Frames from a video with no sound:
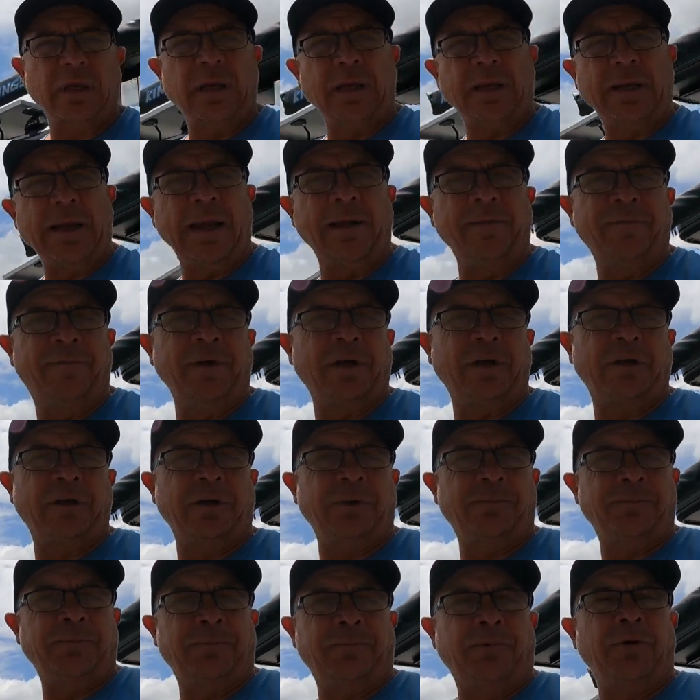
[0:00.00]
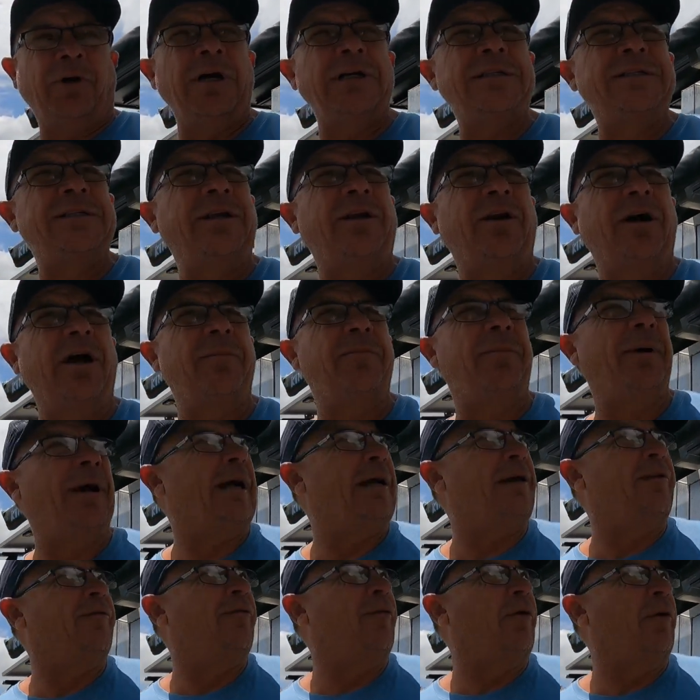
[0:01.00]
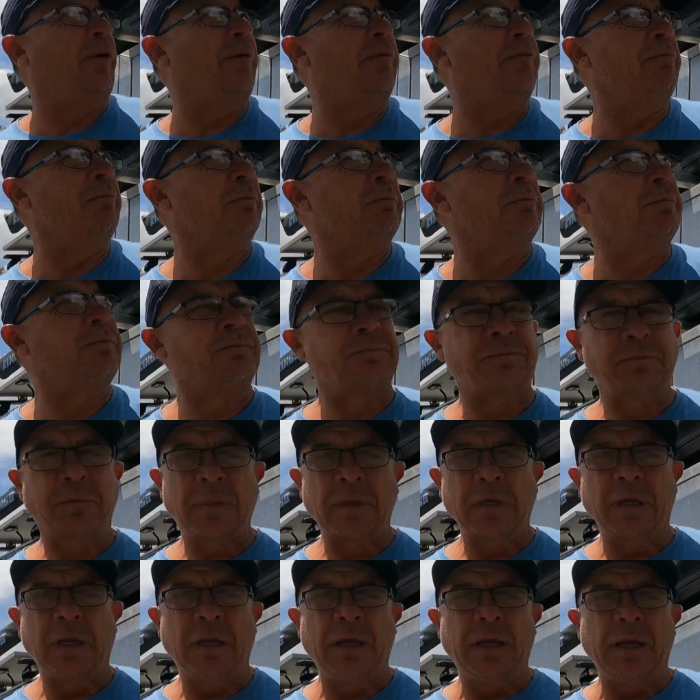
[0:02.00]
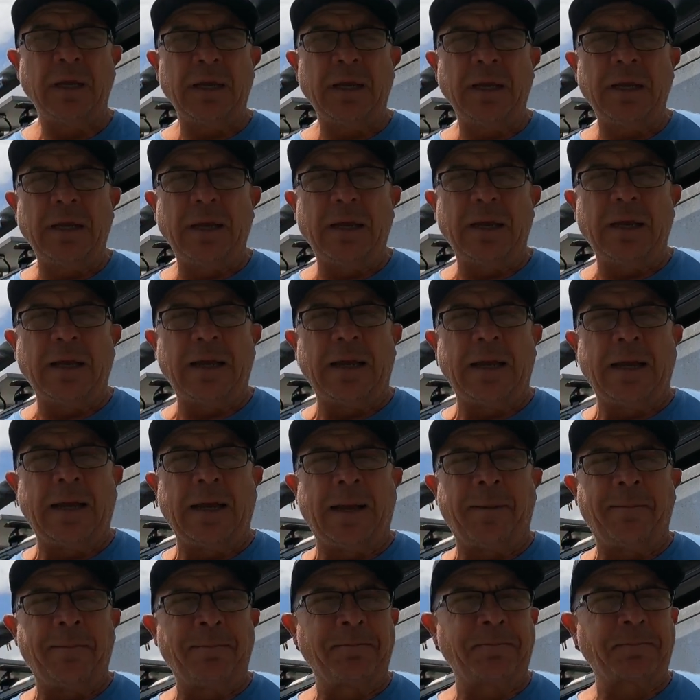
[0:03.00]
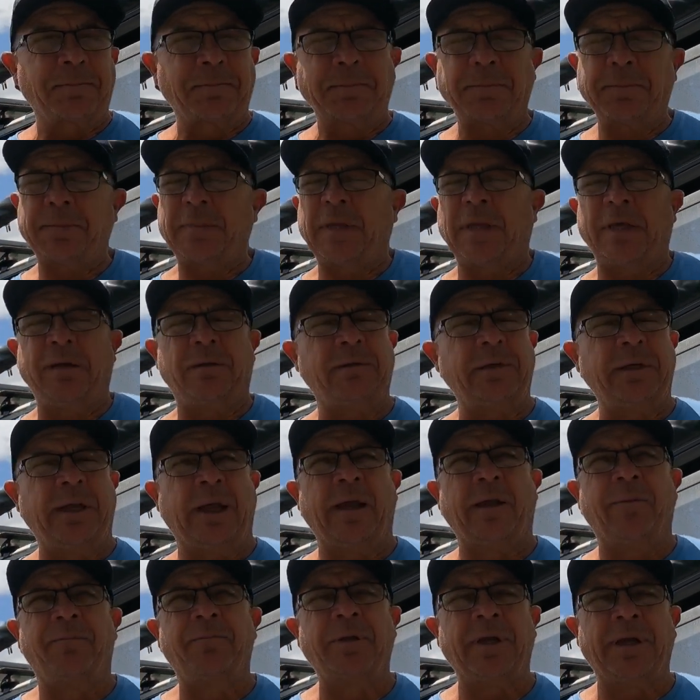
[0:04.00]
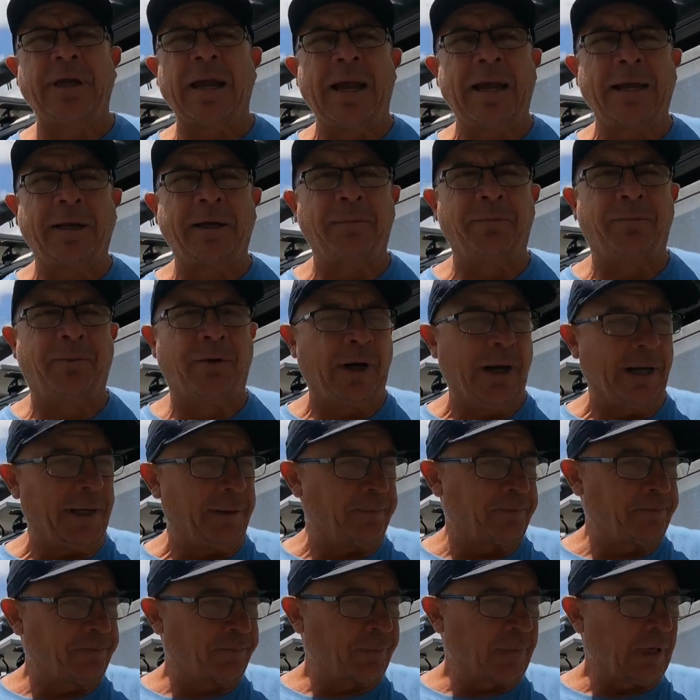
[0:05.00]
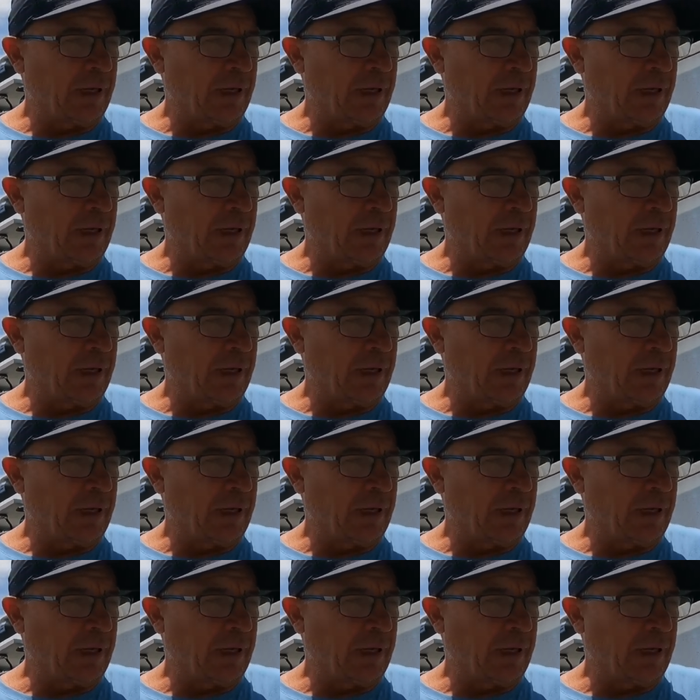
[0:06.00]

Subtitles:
Again, for the price that I paid for them, yeah, you can't complain.